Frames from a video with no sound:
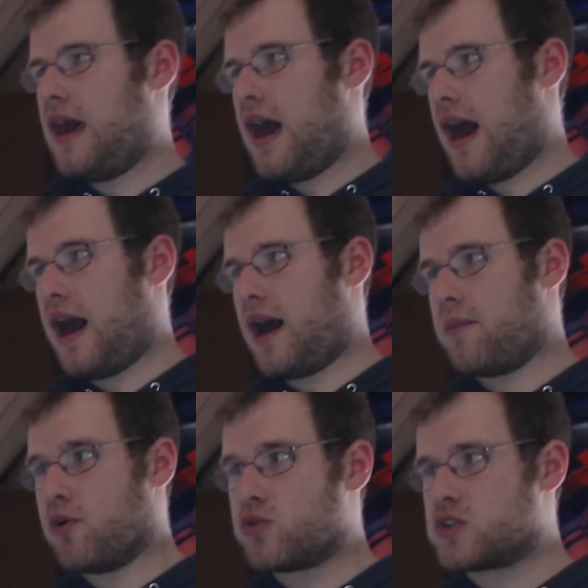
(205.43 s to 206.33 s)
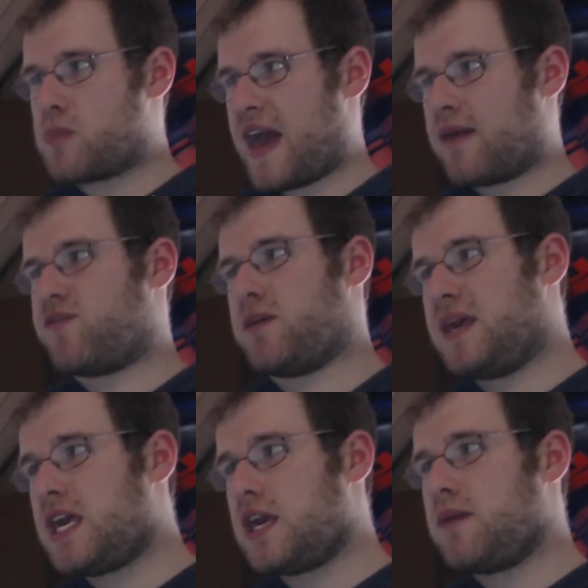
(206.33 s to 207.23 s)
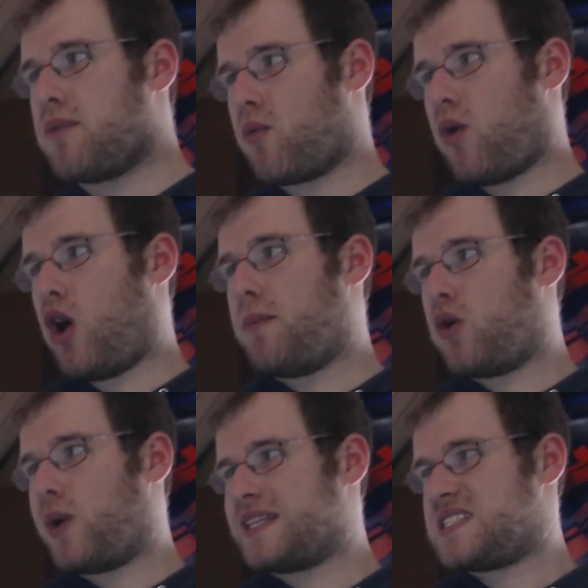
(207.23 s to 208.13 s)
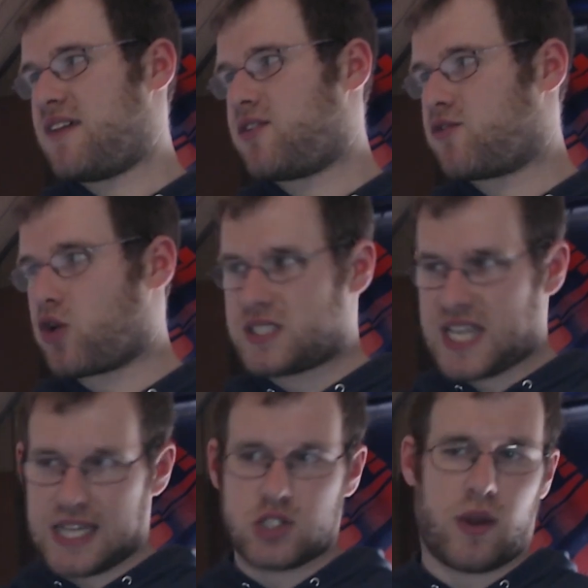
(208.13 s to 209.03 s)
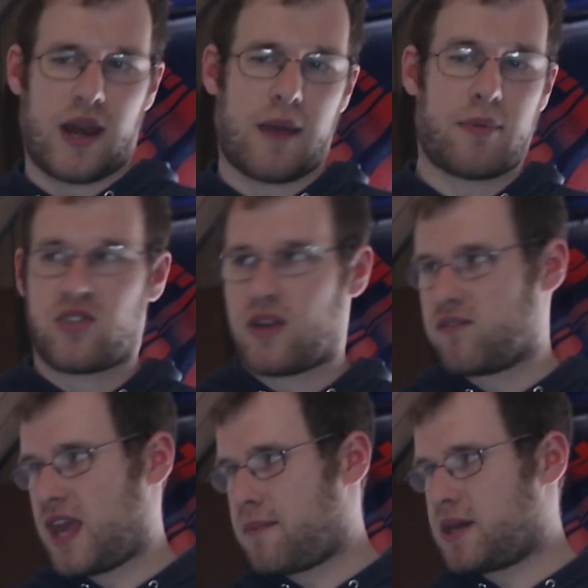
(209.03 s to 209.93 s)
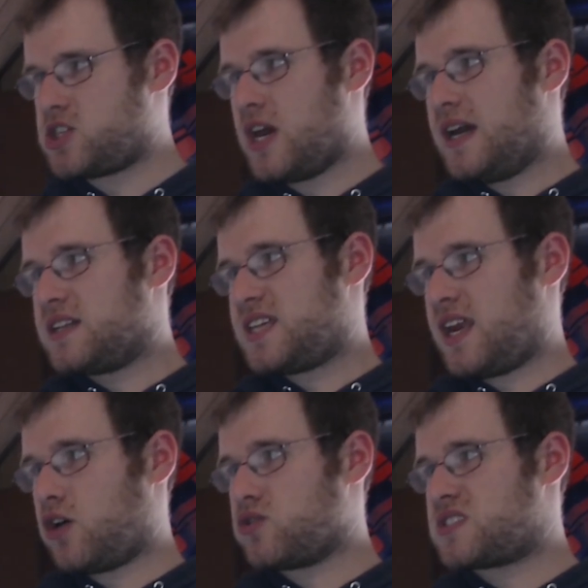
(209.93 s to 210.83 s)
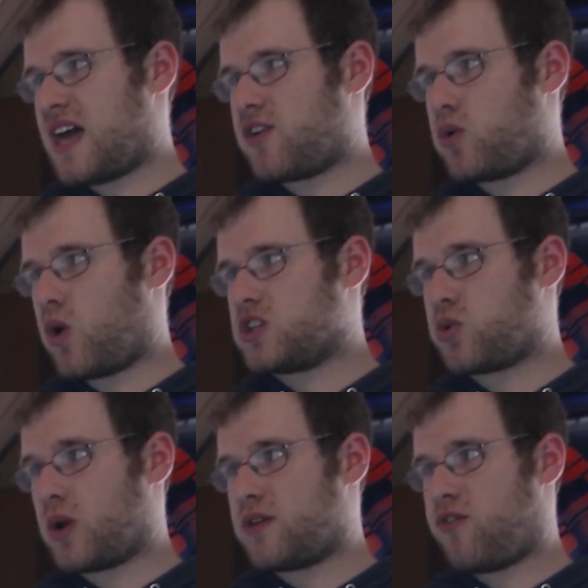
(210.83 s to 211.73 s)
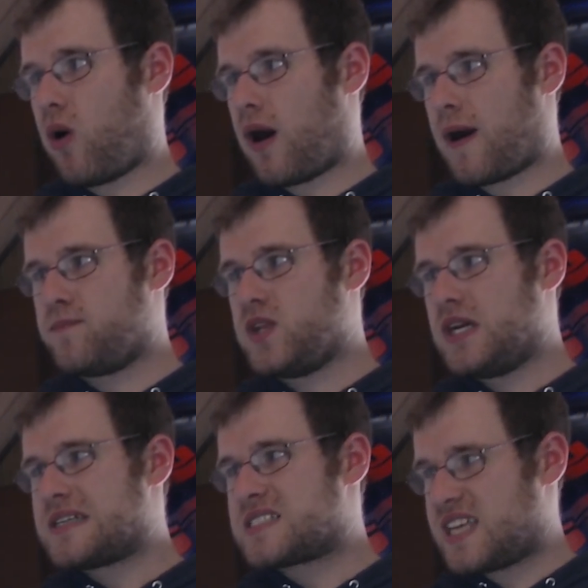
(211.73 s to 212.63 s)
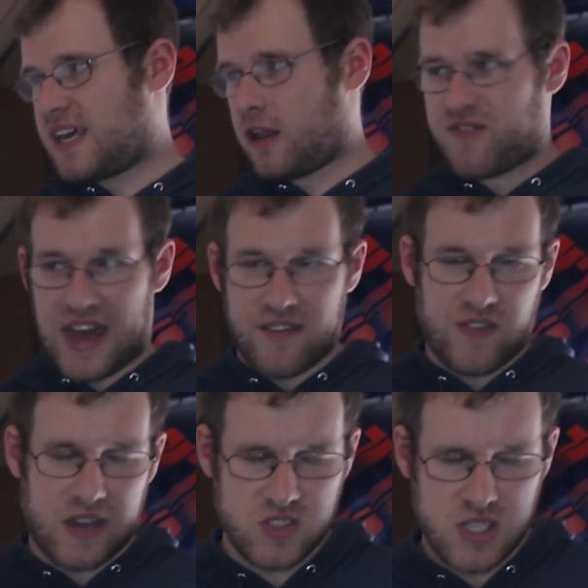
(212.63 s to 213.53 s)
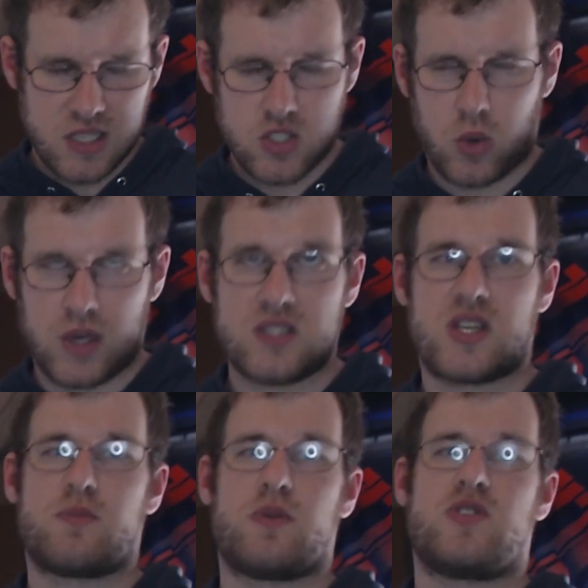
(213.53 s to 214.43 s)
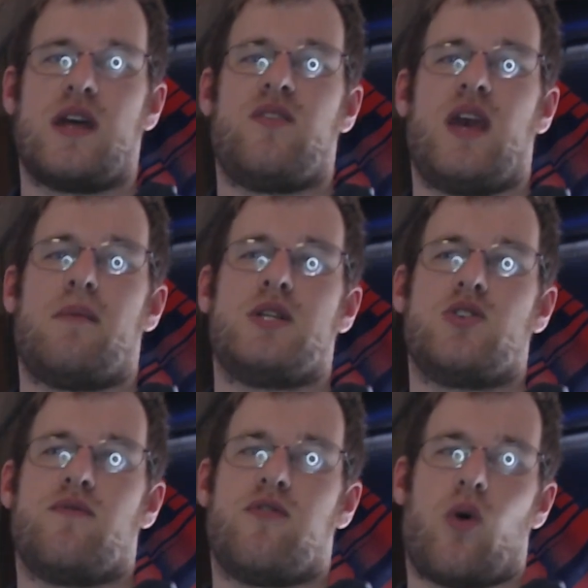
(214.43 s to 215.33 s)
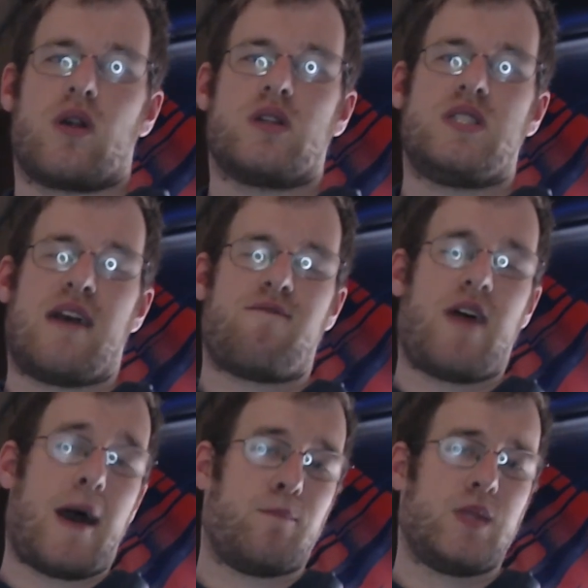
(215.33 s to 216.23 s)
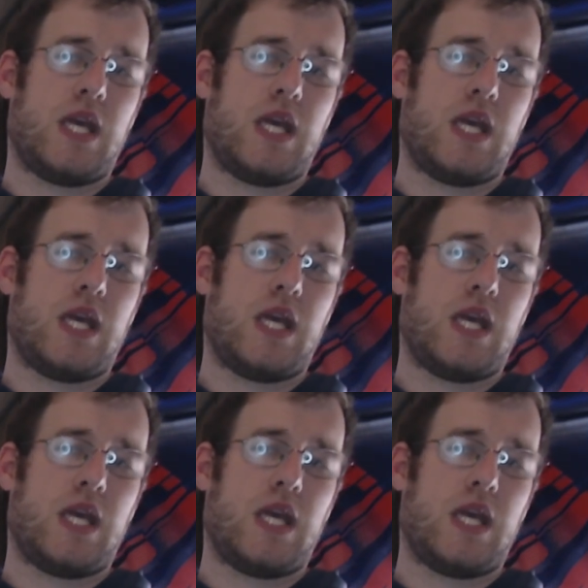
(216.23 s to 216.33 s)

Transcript: Root was my MVP, but Robo went 7-4-10, 29% of damage. Tinone 7-1-24. Style 5-5-6, 26% of damage for DFM.